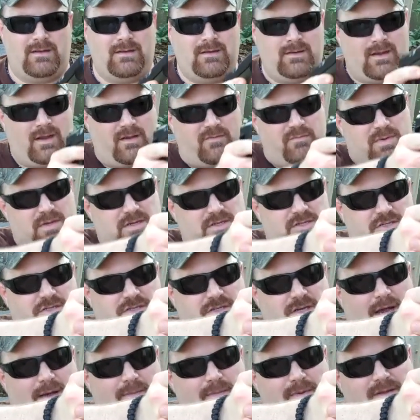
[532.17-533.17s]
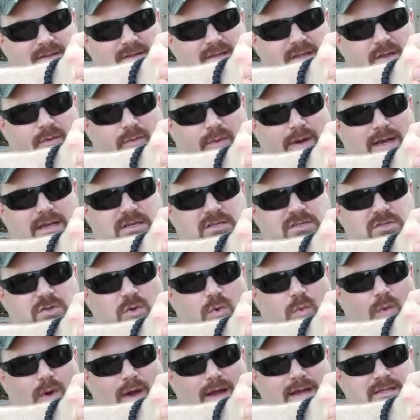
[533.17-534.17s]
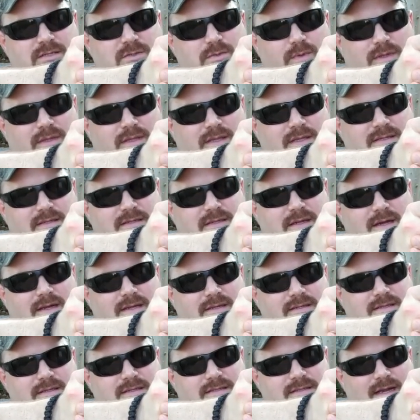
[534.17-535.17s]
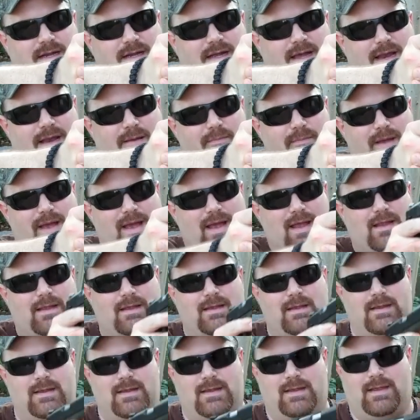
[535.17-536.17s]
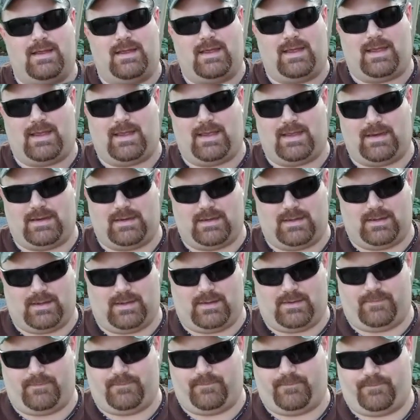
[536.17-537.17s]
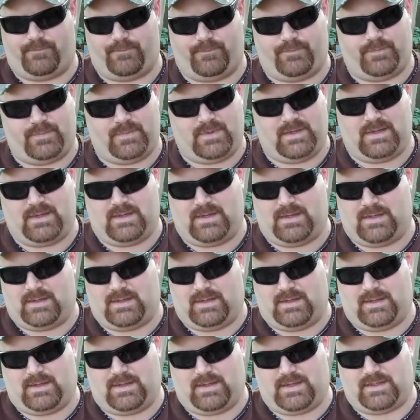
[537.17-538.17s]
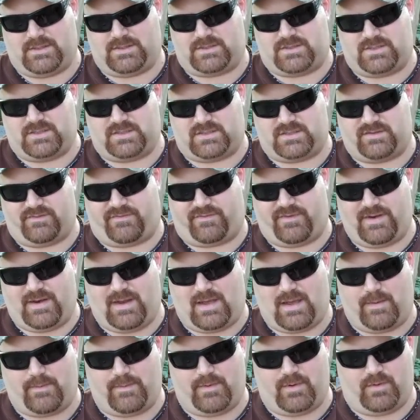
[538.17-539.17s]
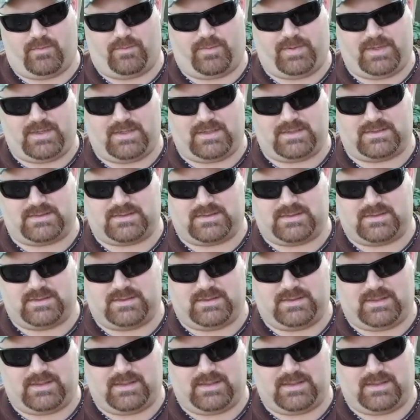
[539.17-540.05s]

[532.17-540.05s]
I've been I've been to the range twice with this gun since I got it back, and uh, it's just a phenomenal piece.